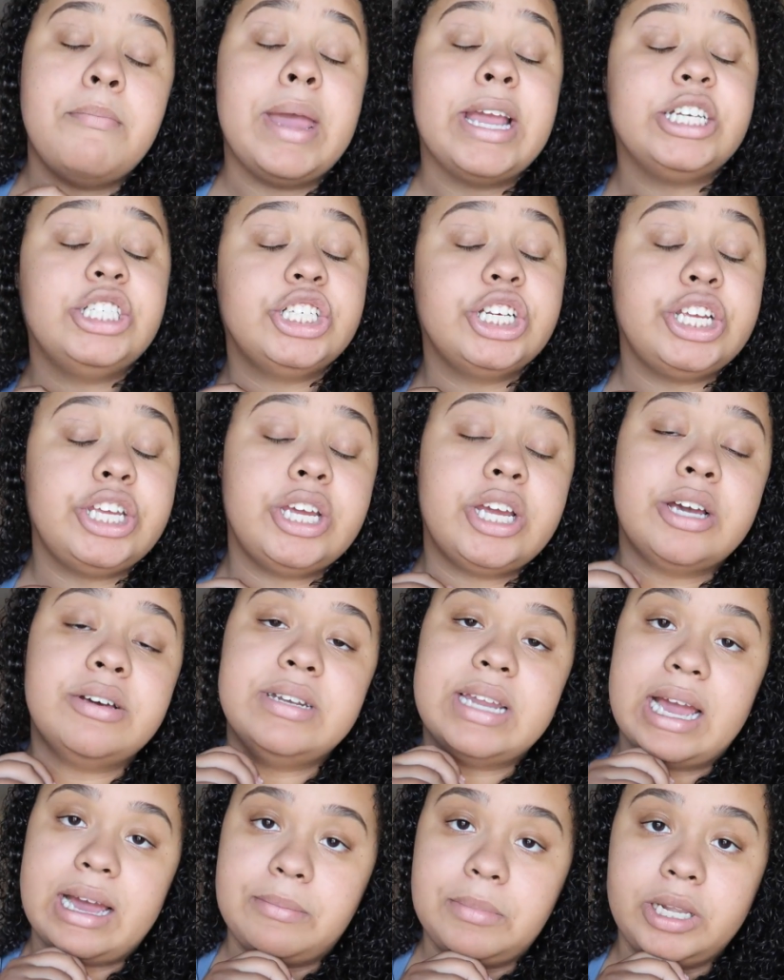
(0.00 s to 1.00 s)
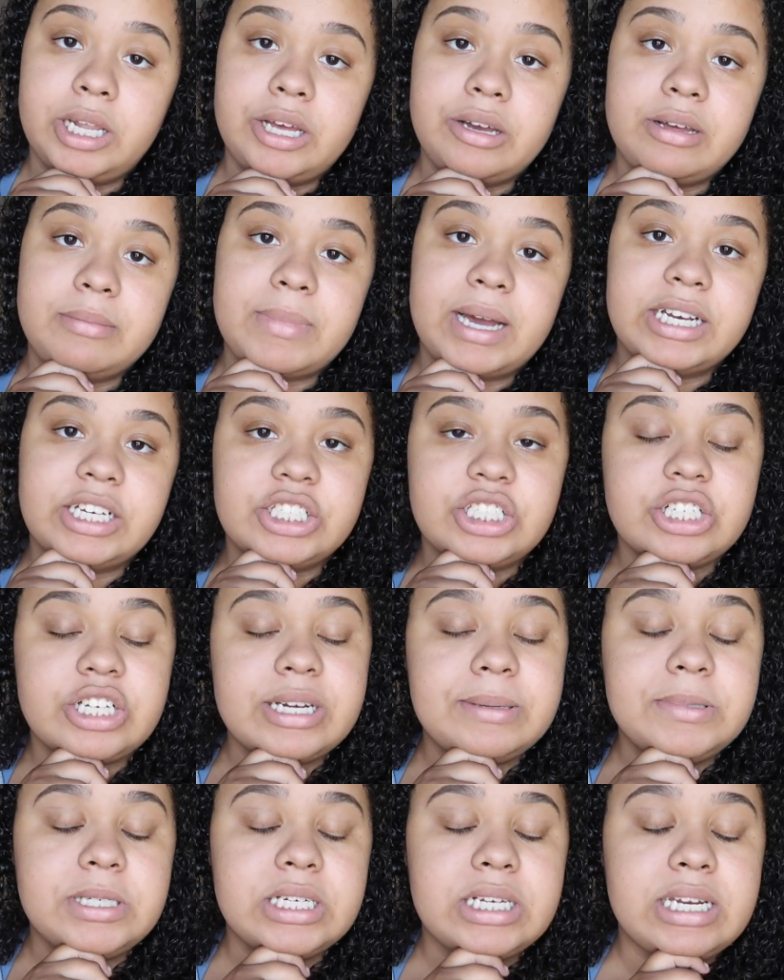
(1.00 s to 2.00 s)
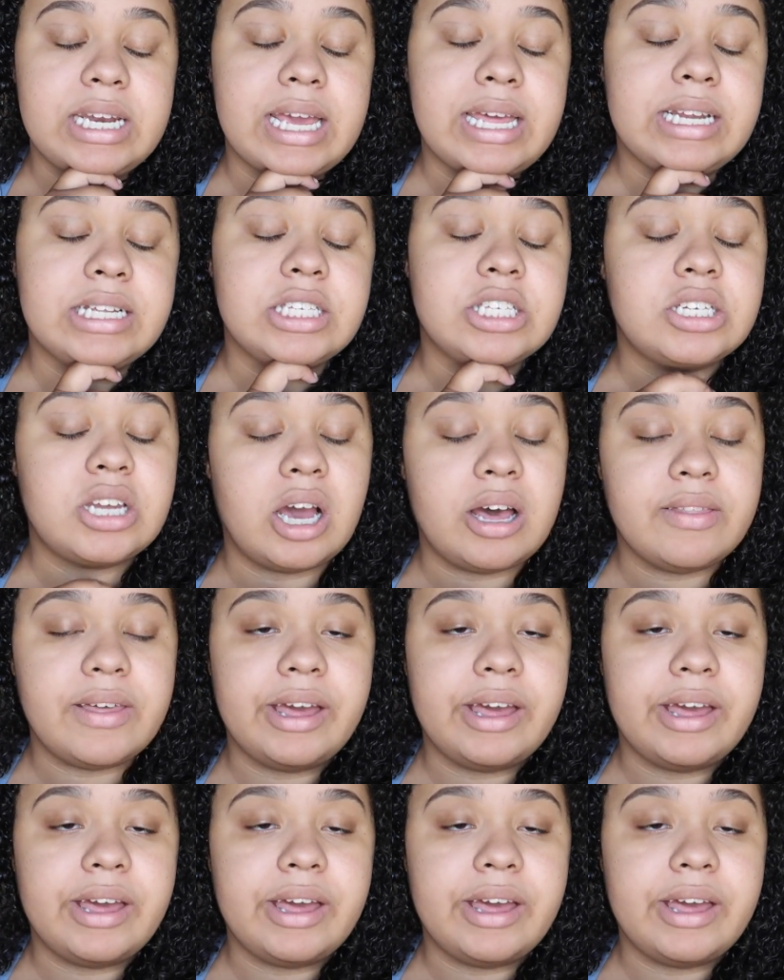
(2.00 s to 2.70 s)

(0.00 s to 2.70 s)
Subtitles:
Make sure you go down below in my description and install